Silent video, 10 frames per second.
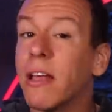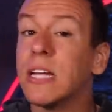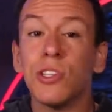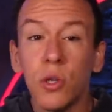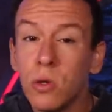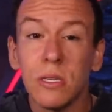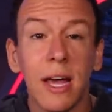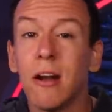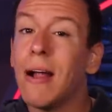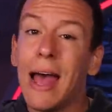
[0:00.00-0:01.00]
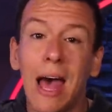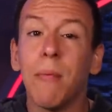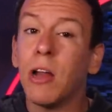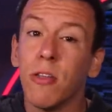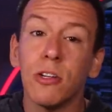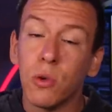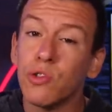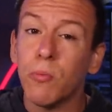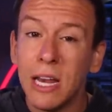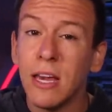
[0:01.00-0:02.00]
like its newsletter, app, and other
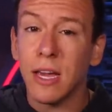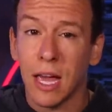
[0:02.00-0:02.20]
social media